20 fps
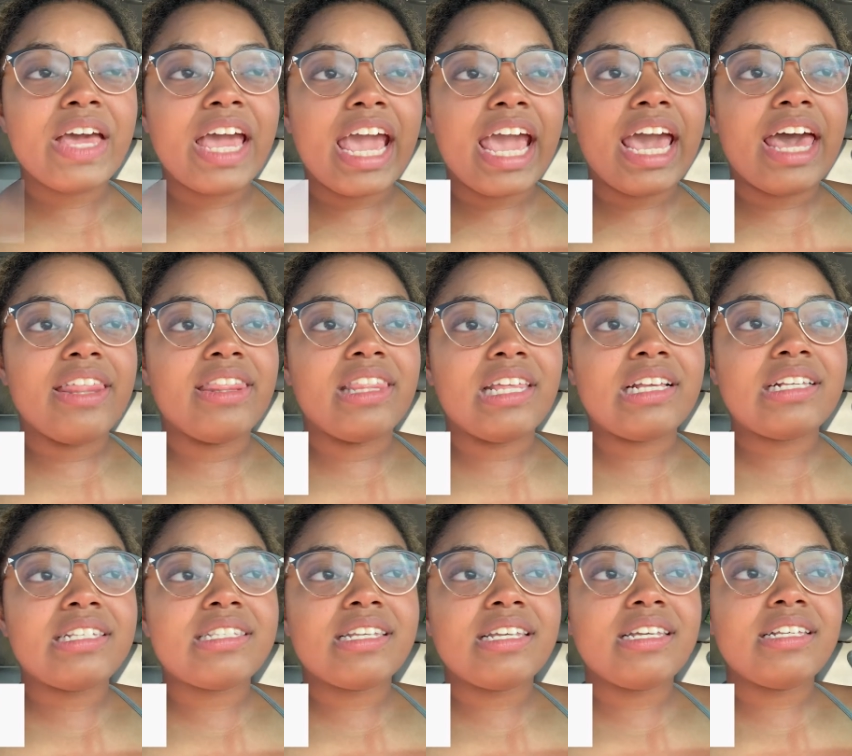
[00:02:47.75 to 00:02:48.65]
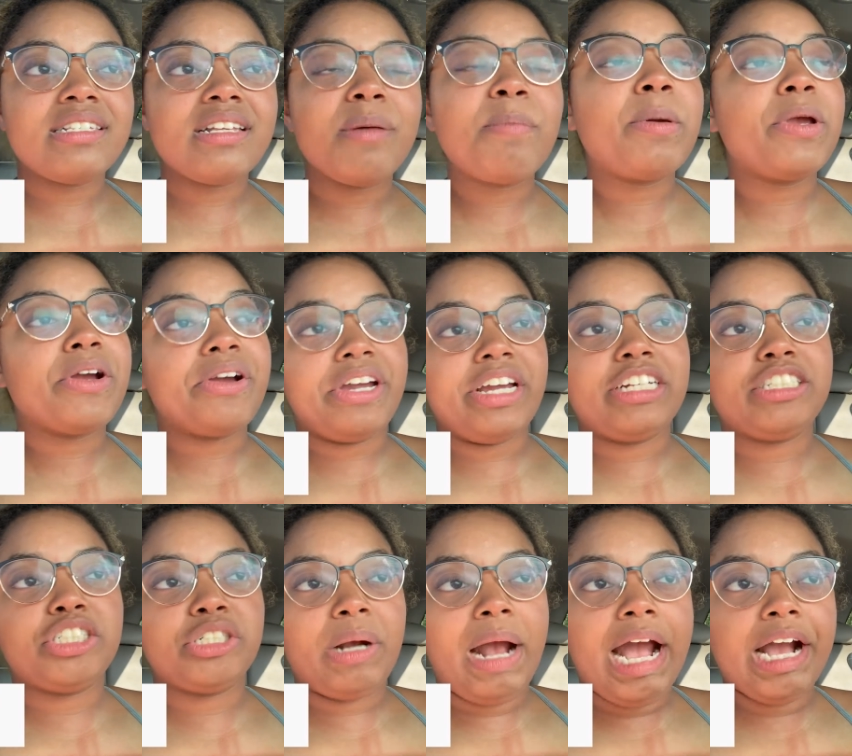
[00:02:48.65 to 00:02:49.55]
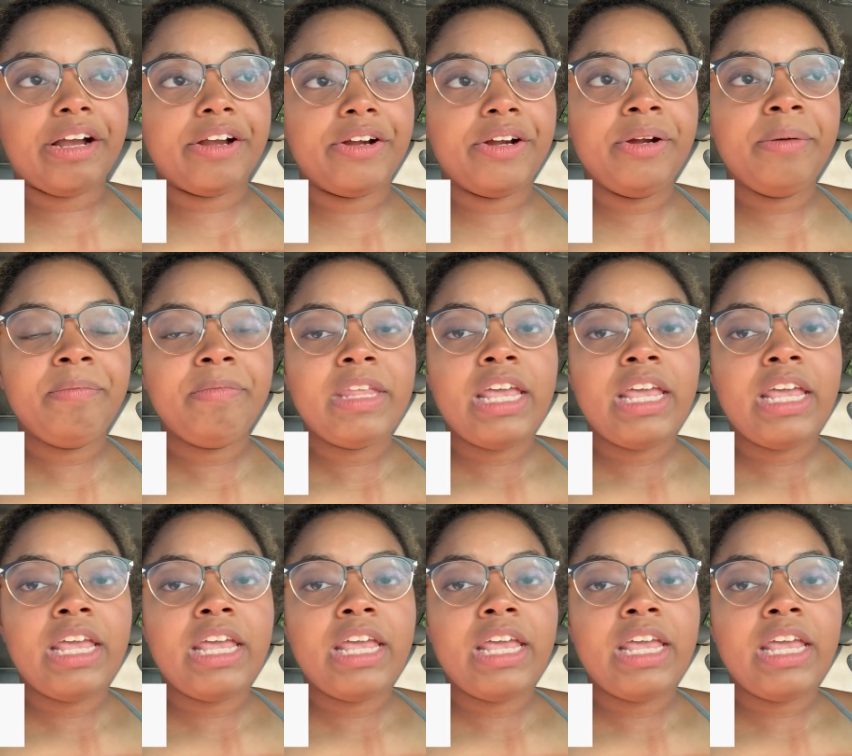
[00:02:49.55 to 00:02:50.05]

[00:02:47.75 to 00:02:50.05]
and this is a period tracker.